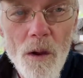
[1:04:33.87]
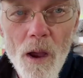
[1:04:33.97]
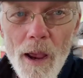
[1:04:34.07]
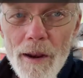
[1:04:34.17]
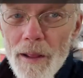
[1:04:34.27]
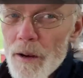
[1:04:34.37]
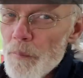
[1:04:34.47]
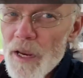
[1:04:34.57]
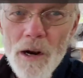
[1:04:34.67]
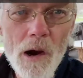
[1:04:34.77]
And then it
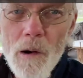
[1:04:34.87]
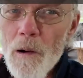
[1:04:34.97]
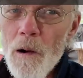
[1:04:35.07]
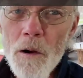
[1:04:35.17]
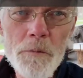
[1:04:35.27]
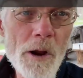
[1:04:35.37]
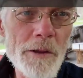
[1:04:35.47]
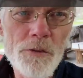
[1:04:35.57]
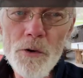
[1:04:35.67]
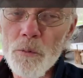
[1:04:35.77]
made a hard
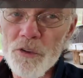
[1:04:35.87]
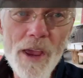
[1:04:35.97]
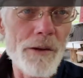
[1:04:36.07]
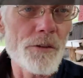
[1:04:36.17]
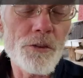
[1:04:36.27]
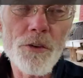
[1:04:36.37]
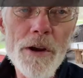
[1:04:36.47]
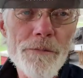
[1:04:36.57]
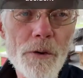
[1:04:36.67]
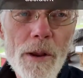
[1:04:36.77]
right turn. It was heading
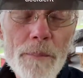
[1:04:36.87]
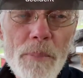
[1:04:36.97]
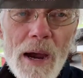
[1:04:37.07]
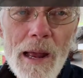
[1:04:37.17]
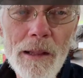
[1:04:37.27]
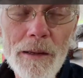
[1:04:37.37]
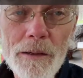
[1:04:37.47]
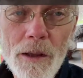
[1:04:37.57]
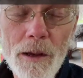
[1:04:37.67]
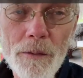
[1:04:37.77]
straight for that
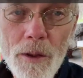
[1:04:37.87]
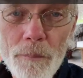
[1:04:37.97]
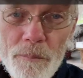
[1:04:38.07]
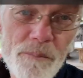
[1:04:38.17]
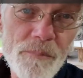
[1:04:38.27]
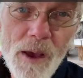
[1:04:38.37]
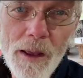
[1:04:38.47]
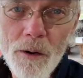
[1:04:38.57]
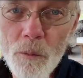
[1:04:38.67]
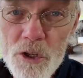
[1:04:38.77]
piling. The
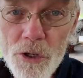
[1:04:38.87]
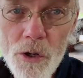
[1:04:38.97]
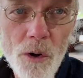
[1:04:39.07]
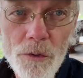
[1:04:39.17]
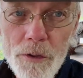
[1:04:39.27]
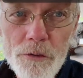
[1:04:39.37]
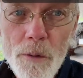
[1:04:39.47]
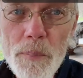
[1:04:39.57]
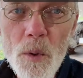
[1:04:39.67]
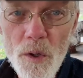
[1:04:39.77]
I don't know what you call it, the
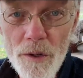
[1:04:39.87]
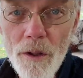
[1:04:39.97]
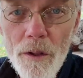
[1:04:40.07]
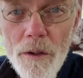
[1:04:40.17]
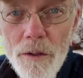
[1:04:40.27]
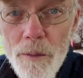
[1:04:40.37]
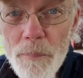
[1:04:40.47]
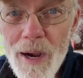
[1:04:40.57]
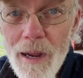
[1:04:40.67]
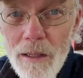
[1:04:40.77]
support, the
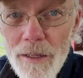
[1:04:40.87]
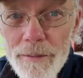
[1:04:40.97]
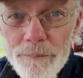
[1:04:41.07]
piling.